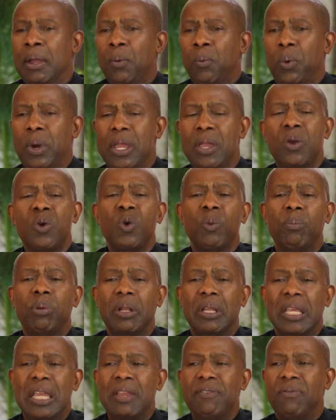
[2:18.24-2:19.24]
we who
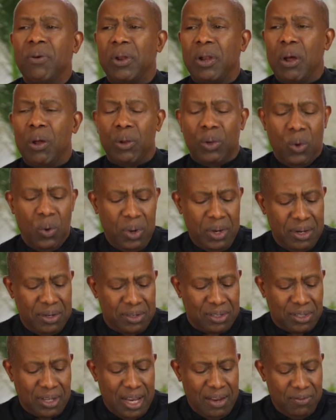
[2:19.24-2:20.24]
believe on our Lord
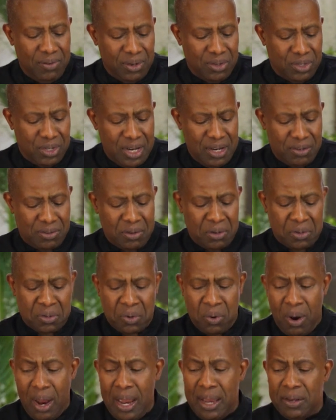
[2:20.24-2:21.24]
and Savior Jesus
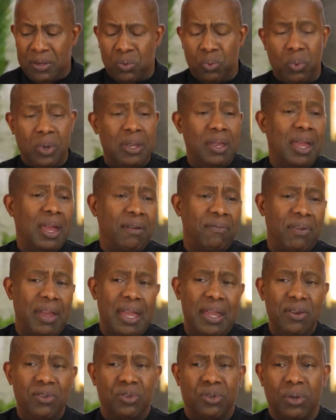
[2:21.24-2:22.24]
Christ, we have
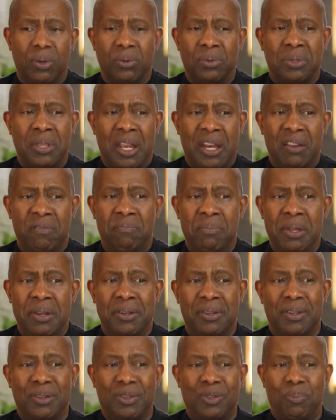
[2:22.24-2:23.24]
angels that have
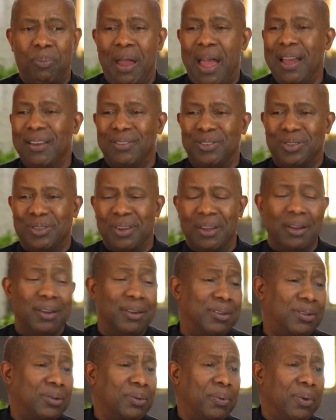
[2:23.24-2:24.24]
been dispatched
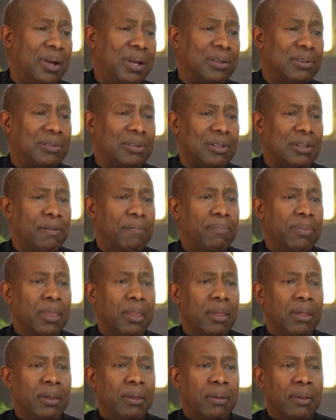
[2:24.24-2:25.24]
unto us.
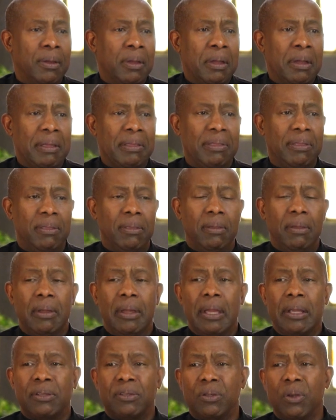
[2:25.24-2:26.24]

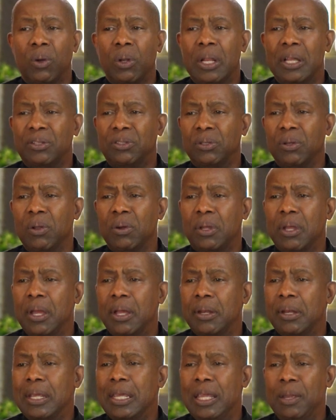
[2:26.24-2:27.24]
So let's look
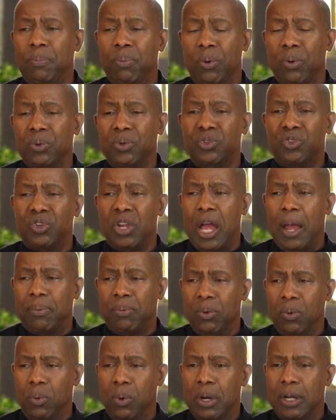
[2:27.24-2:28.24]
at Hebrews
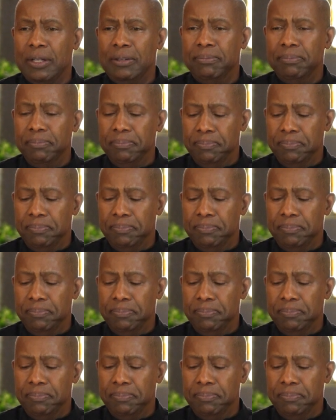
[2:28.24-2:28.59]
chapter 1.